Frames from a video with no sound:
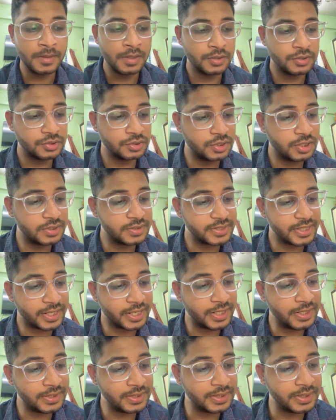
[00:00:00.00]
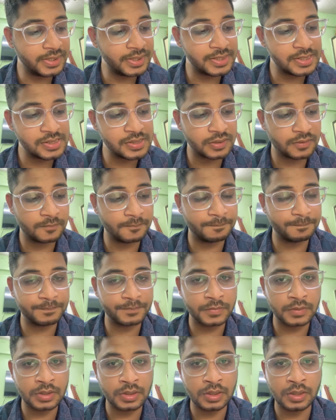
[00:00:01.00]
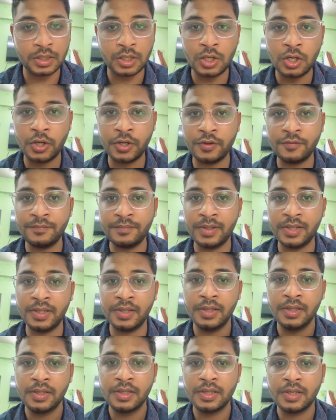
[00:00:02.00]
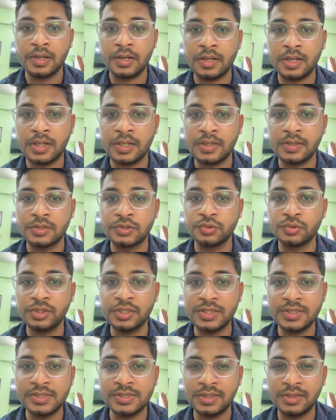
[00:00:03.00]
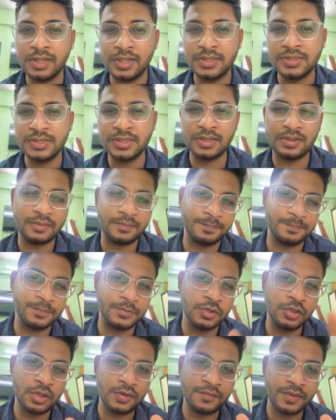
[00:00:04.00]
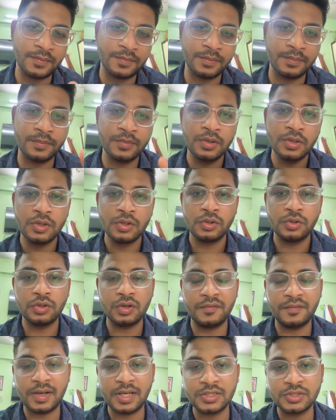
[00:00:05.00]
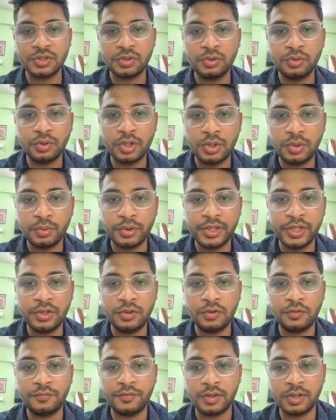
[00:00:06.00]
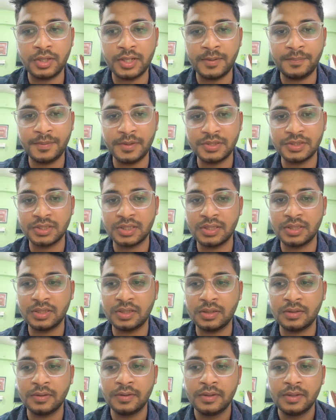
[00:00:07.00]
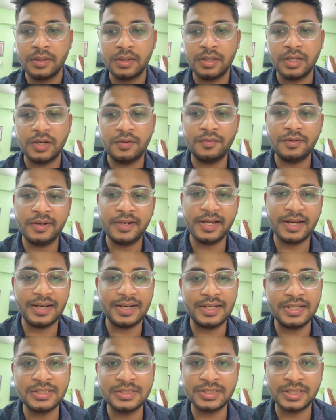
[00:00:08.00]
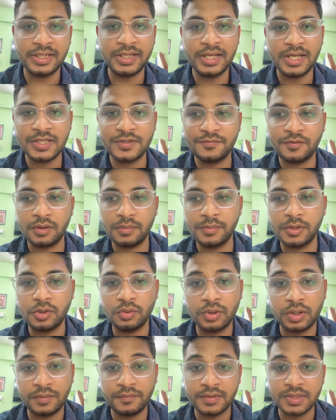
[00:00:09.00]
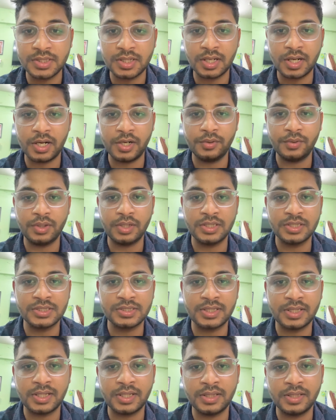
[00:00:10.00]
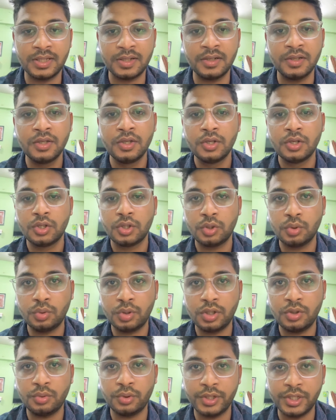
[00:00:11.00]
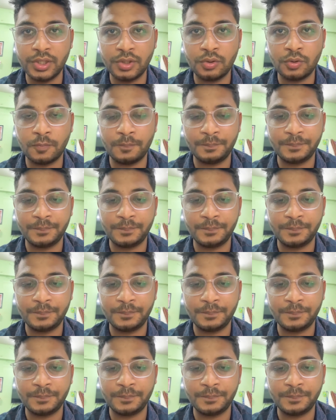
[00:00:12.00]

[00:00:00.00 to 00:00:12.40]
So the second thing is, a lot of my juniors say that, sir, you have asked to do a 2D echo for that patient. It will take at least 3 years for me to convince the cardio registrar and then do a 2D echo.